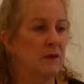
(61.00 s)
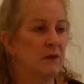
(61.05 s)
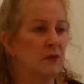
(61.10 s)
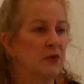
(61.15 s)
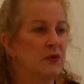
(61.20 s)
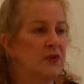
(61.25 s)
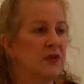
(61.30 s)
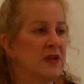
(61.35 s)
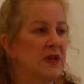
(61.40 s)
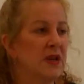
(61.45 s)

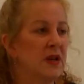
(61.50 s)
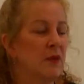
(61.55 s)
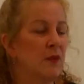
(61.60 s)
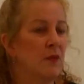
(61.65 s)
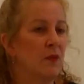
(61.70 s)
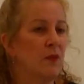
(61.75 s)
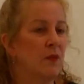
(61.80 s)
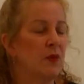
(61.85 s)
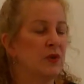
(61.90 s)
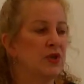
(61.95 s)
museum
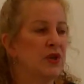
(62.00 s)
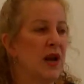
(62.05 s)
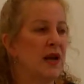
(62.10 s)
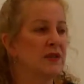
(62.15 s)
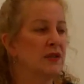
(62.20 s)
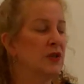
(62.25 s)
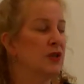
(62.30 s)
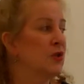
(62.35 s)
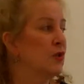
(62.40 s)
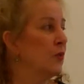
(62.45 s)
which
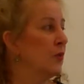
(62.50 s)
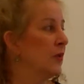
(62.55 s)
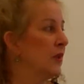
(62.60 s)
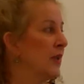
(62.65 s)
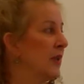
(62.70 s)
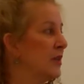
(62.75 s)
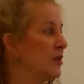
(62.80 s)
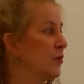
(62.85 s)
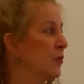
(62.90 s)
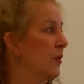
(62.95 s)
has to do with
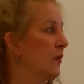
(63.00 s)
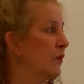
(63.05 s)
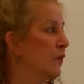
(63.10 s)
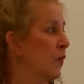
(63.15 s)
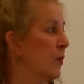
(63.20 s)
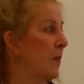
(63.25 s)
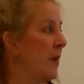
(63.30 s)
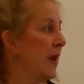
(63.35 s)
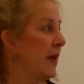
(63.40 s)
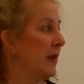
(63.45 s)
the history of
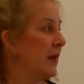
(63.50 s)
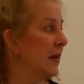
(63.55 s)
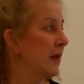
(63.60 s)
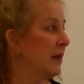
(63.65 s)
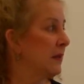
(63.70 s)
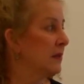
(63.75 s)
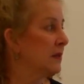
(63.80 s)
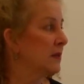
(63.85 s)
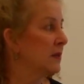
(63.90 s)
Romania.